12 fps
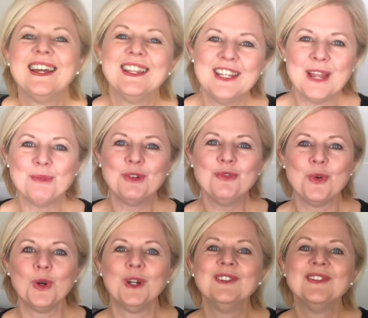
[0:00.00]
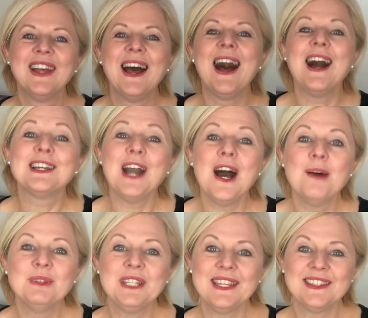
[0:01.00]
Number 4,
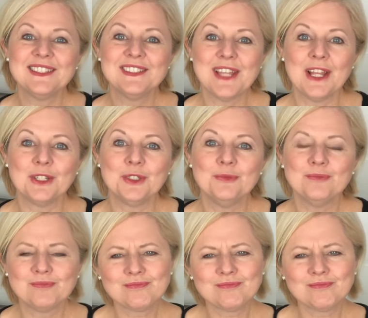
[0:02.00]
accommodate the seller.